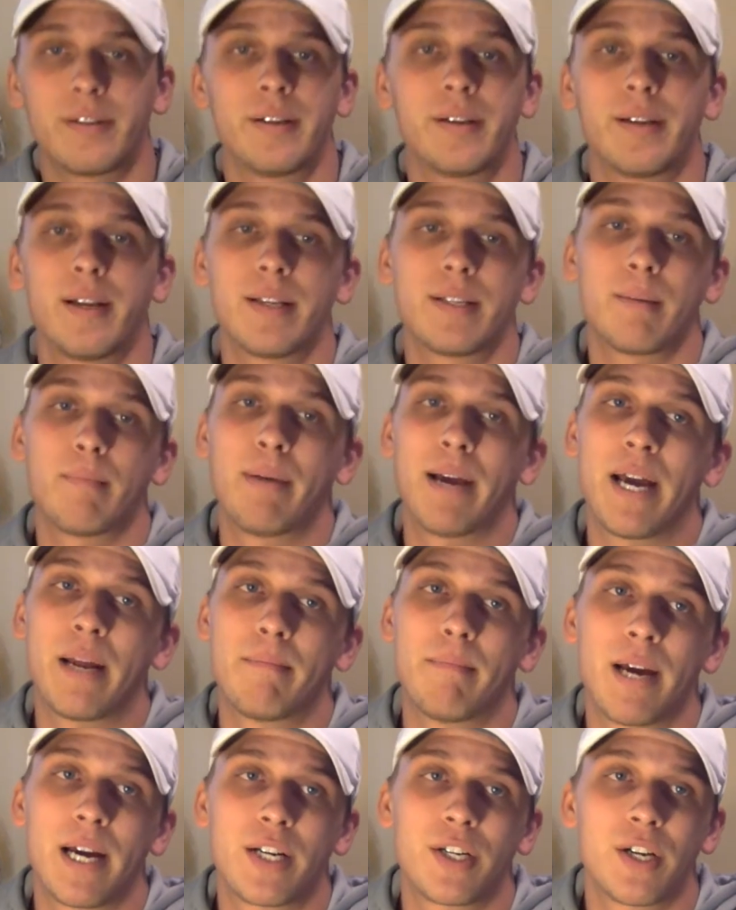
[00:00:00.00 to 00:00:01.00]
That's a bad
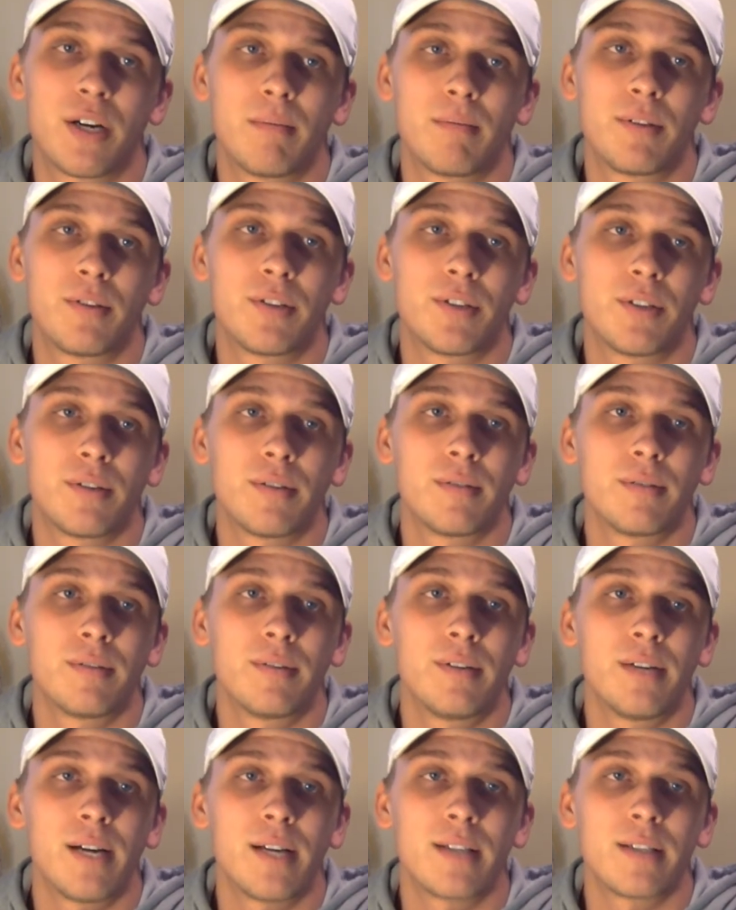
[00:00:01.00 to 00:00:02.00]
matchup, you two. You
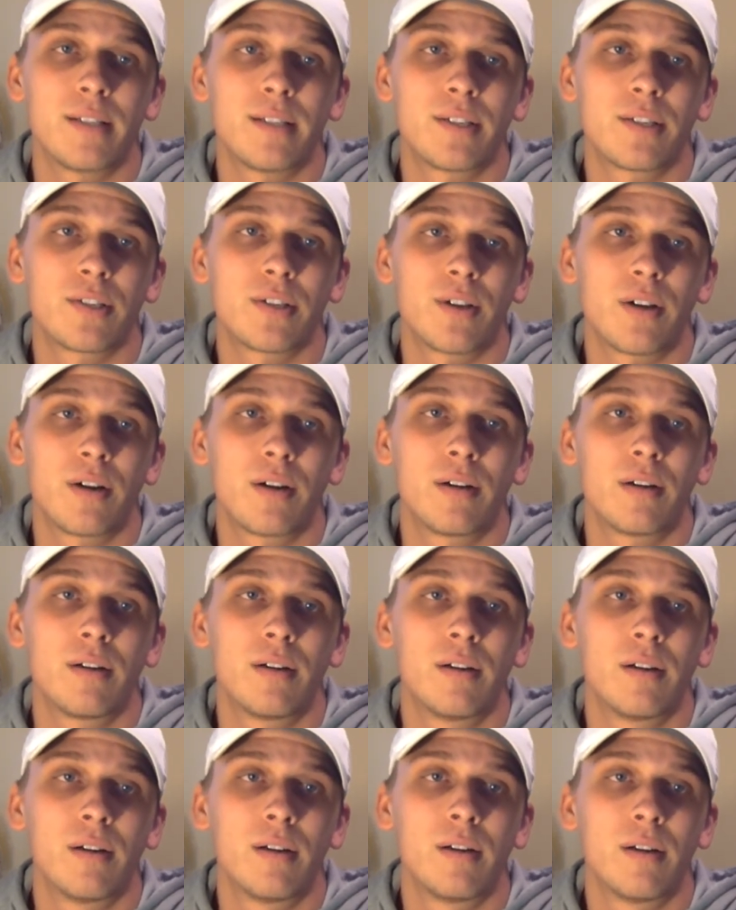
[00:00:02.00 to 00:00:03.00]
guys need to start
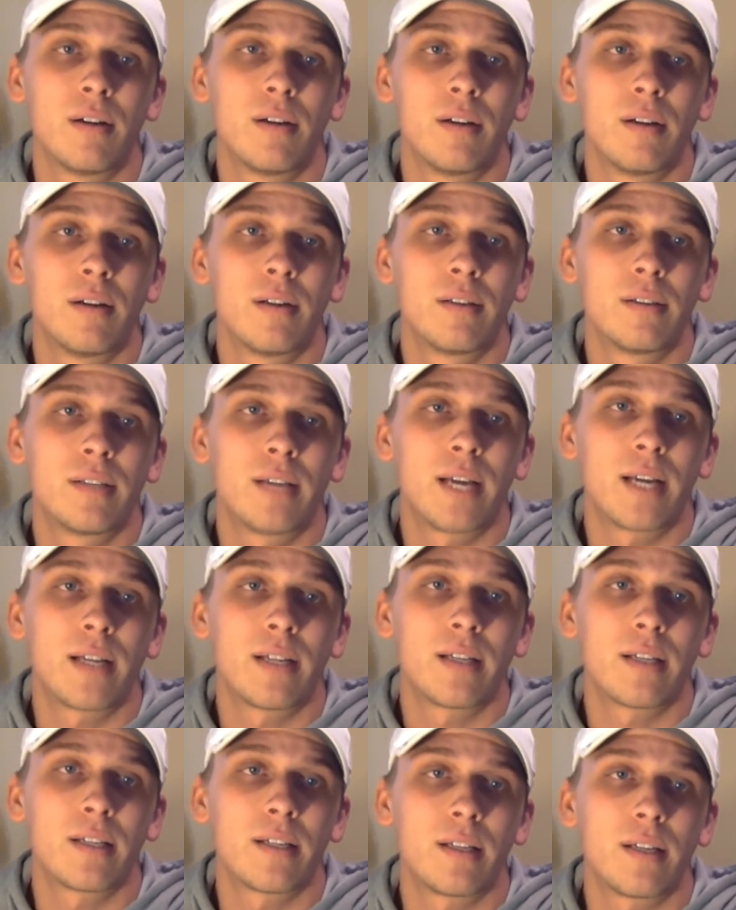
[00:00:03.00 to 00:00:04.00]
taking
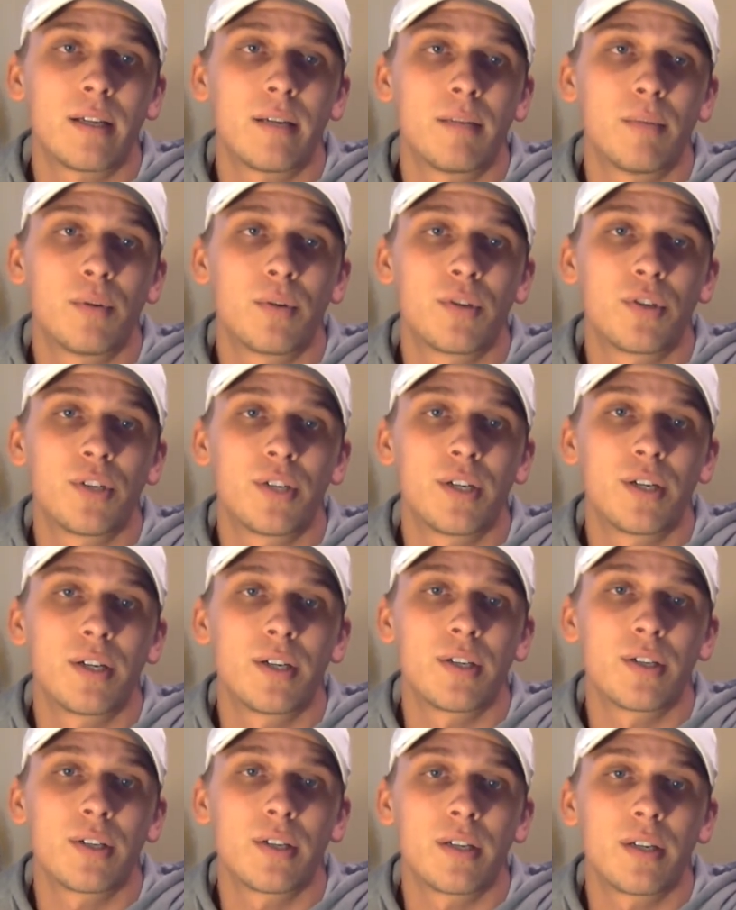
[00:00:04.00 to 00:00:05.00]
this league more
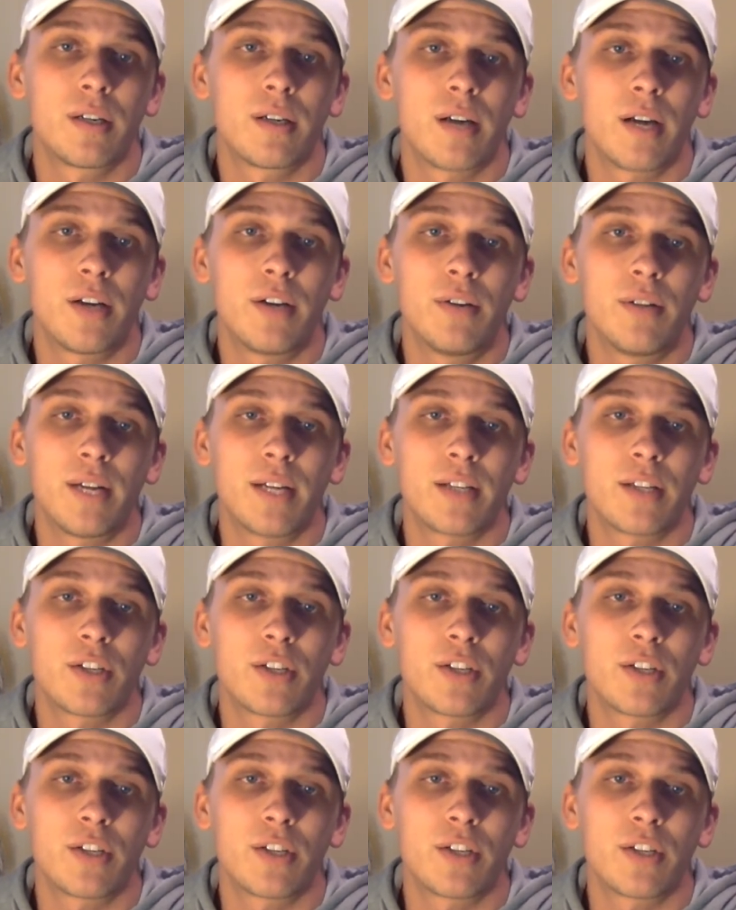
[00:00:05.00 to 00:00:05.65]
seriously. I do like the